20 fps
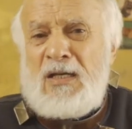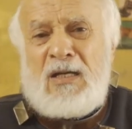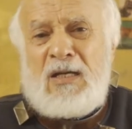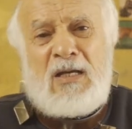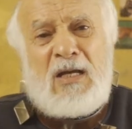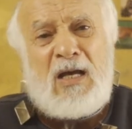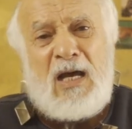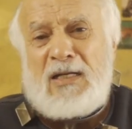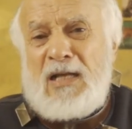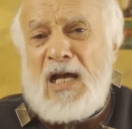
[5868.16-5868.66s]

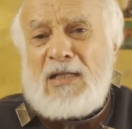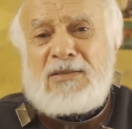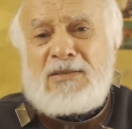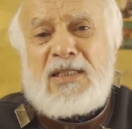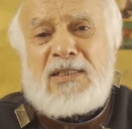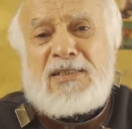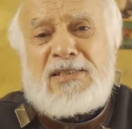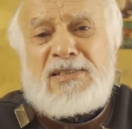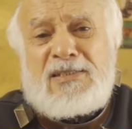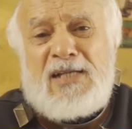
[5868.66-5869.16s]
And
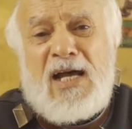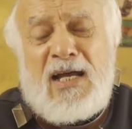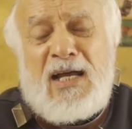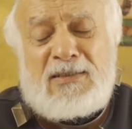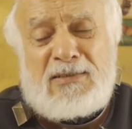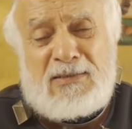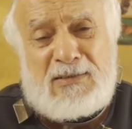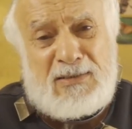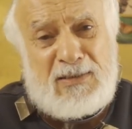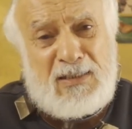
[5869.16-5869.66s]

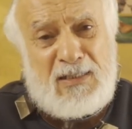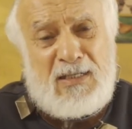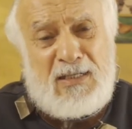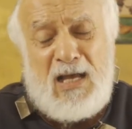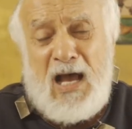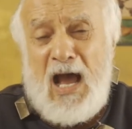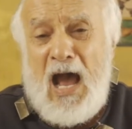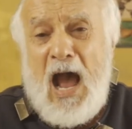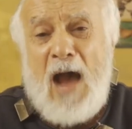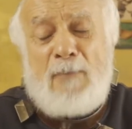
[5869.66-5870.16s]
understand,
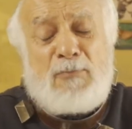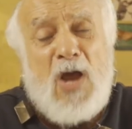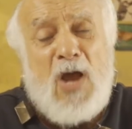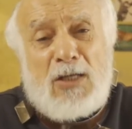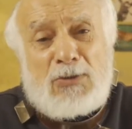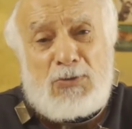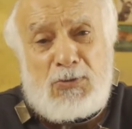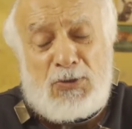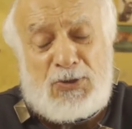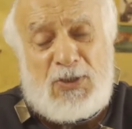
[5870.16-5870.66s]
I'm
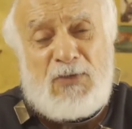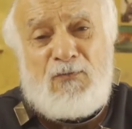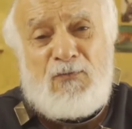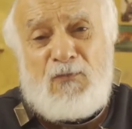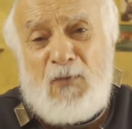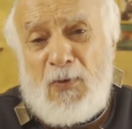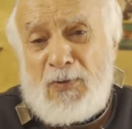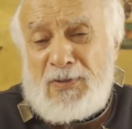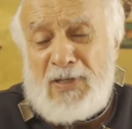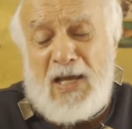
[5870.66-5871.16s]
not looking
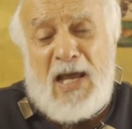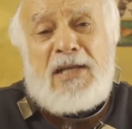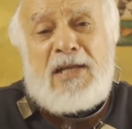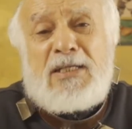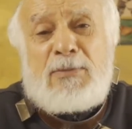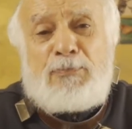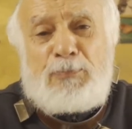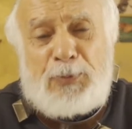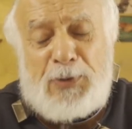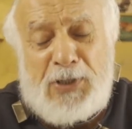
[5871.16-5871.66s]
for
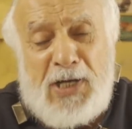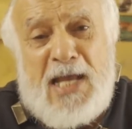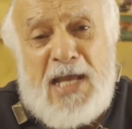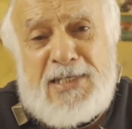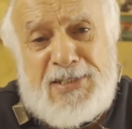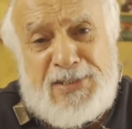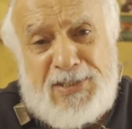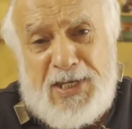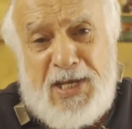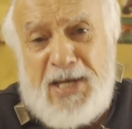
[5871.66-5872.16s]
any
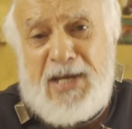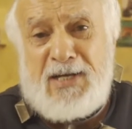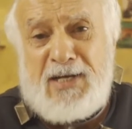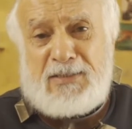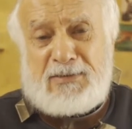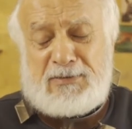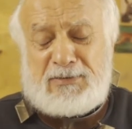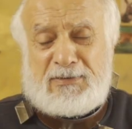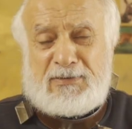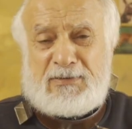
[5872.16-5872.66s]
praise
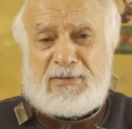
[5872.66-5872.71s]
here,